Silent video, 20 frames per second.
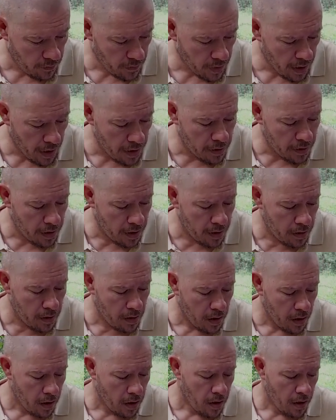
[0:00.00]
And then
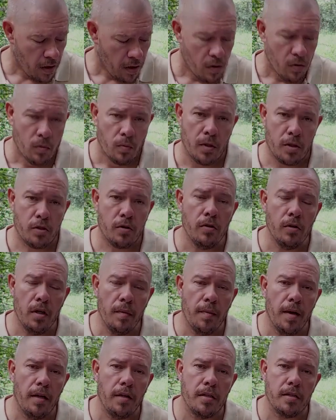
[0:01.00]
what's cool
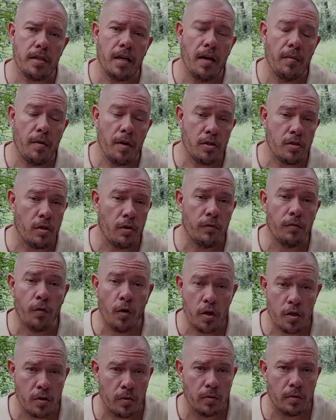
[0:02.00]
about this camera, it's got
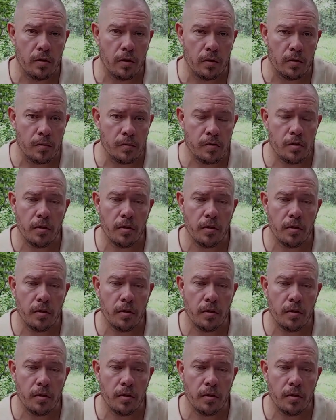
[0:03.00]
voice control,